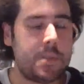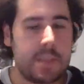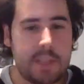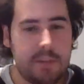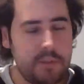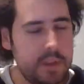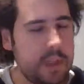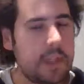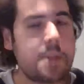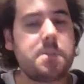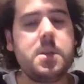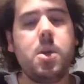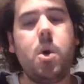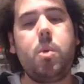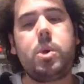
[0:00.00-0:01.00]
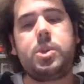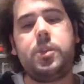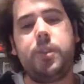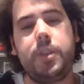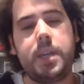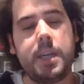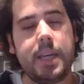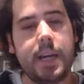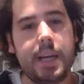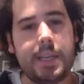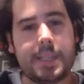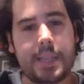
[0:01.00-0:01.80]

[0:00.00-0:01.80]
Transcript: Definitely let me know what you think, guys,